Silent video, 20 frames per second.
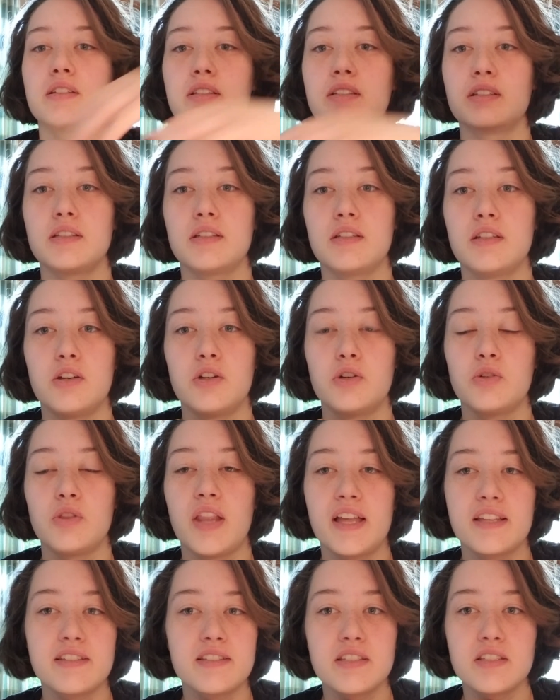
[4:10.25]

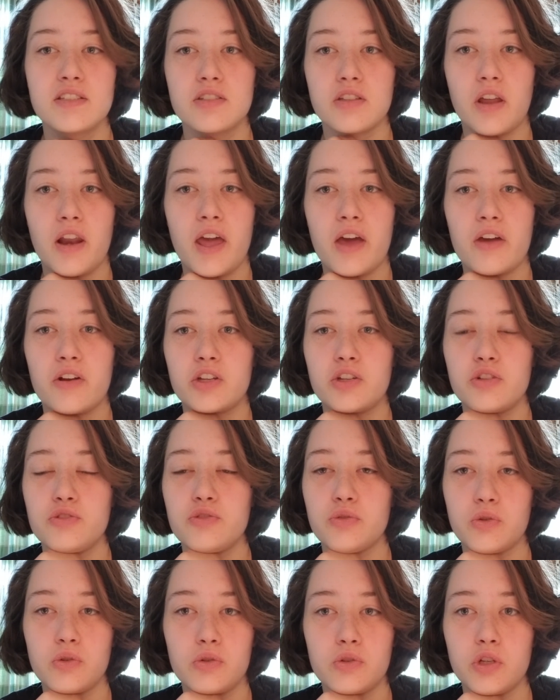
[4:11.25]
lessons on how to
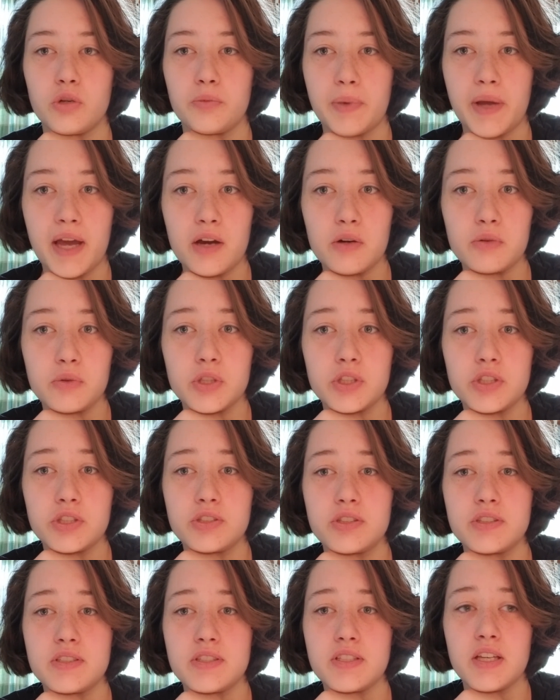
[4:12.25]
control your
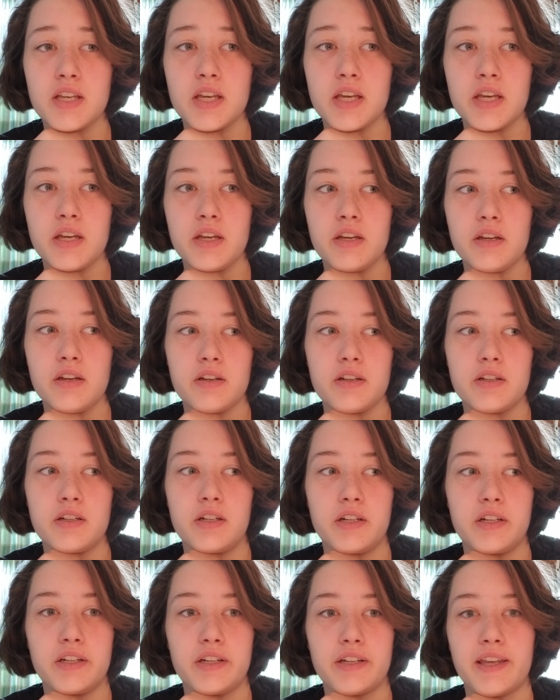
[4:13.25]
powers,
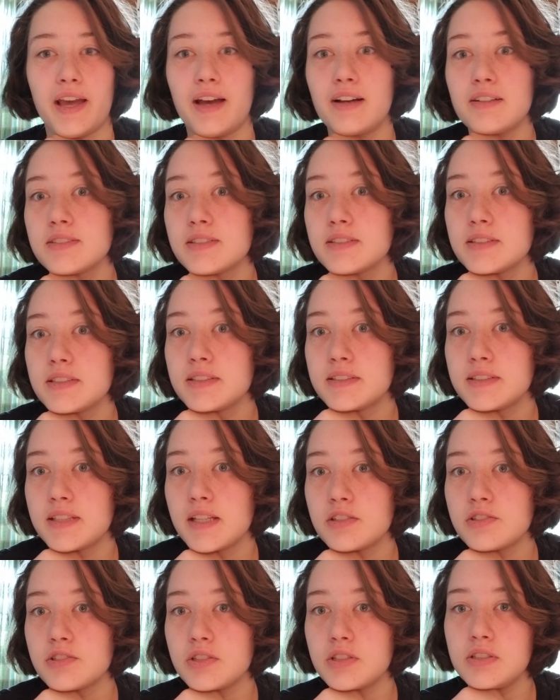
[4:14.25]
counseling
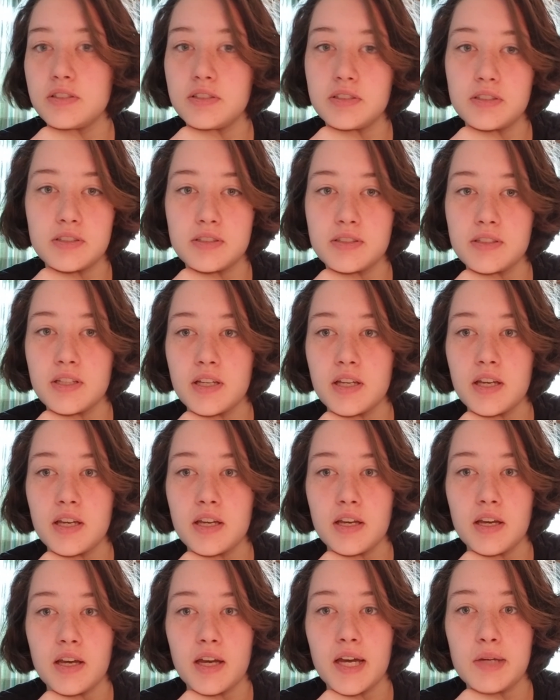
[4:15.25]
sessions.
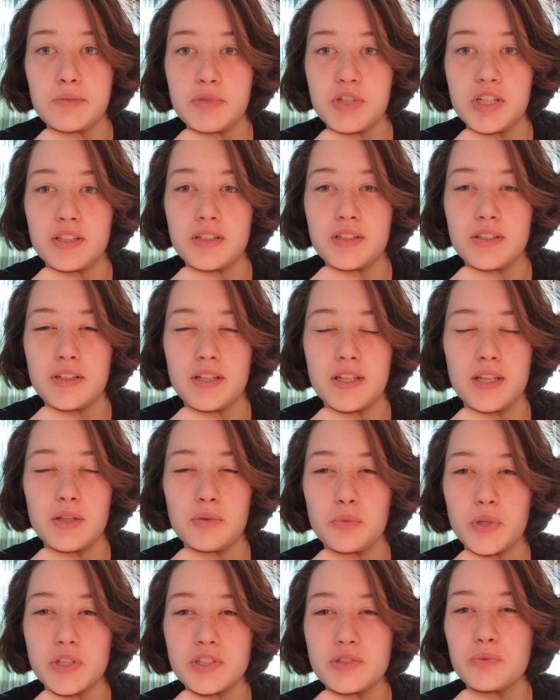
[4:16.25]
I mean, it
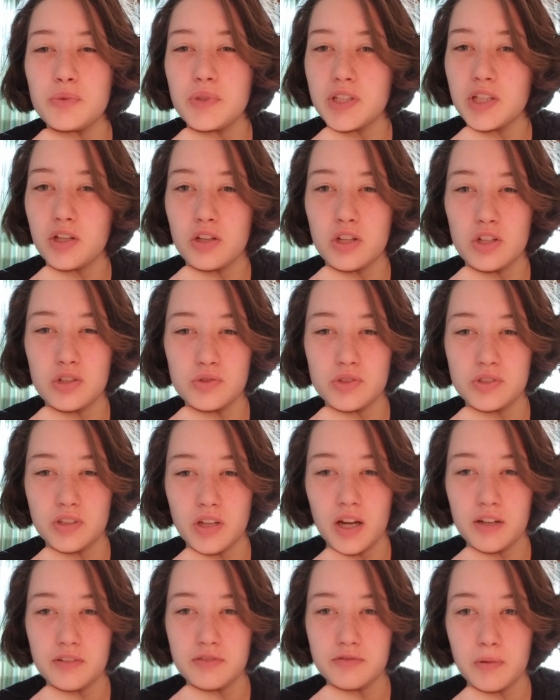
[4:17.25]
wasn't really closed
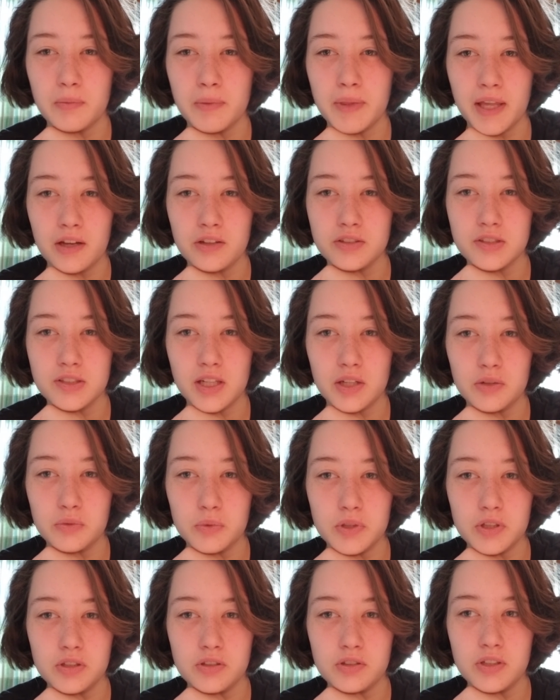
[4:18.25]
off from the outside
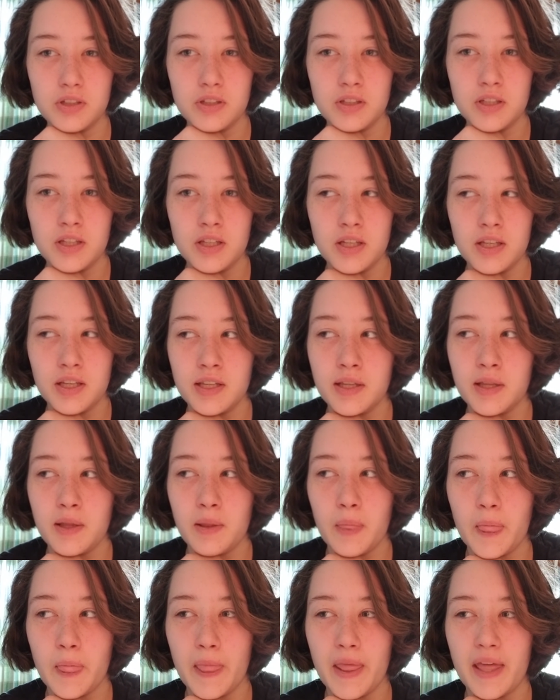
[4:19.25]
world
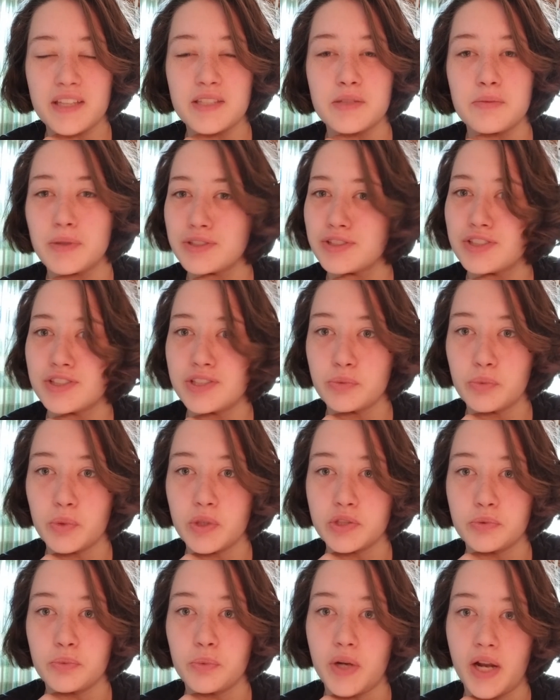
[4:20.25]
as much as it
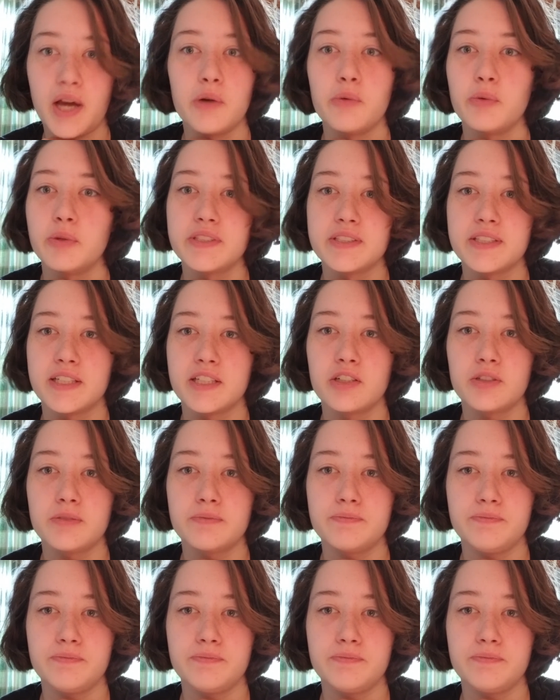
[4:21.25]
was when I was there.